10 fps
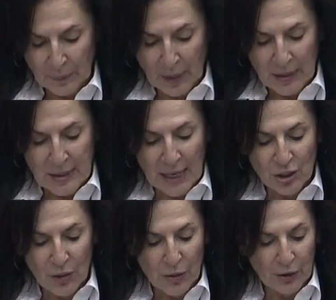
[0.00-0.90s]

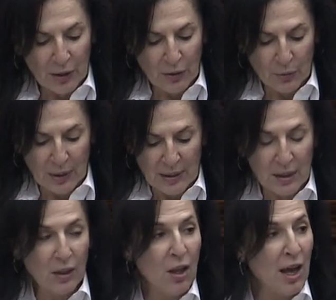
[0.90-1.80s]
Section 33 is
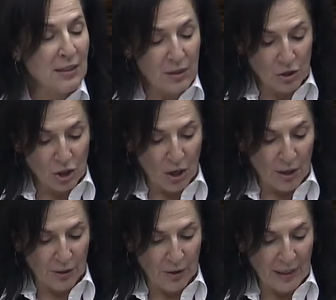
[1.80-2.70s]
a clause in the
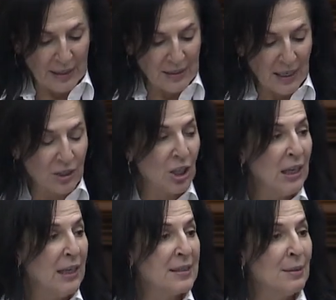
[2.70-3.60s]
Charter and, as such,
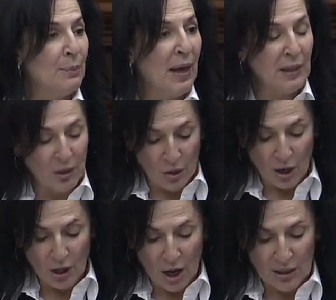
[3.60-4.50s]
is embedded in
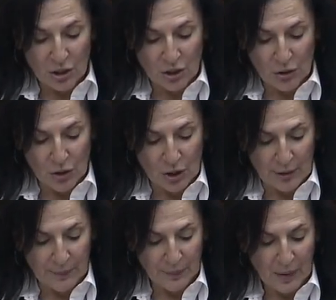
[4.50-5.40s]
our
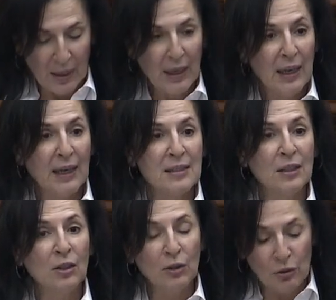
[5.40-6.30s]
Constitution. Its
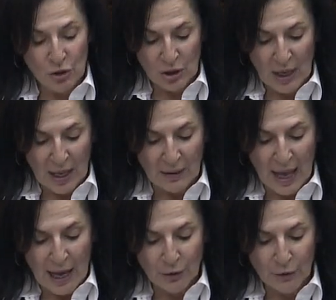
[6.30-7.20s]
inclusion
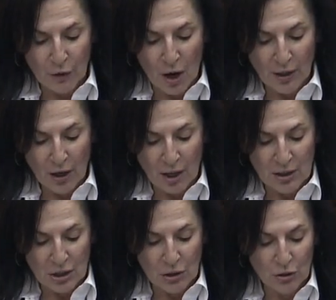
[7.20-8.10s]
allowed for our
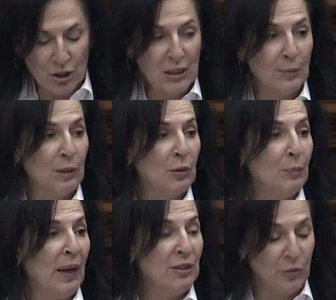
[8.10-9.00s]
Constitution to be
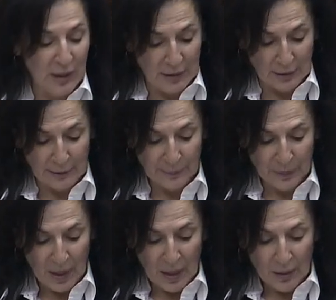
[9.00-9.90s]
repatriated.
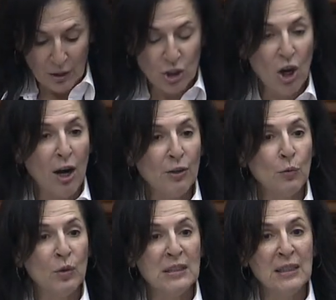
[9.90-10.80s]
The Charter
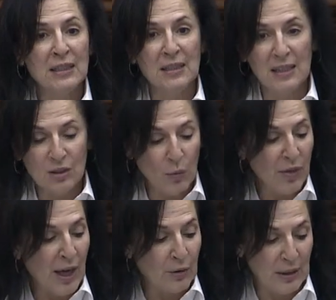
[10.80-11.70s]
wouldn't exist
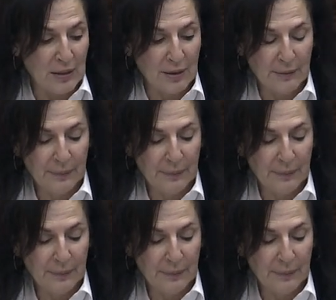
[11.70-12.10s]
without it.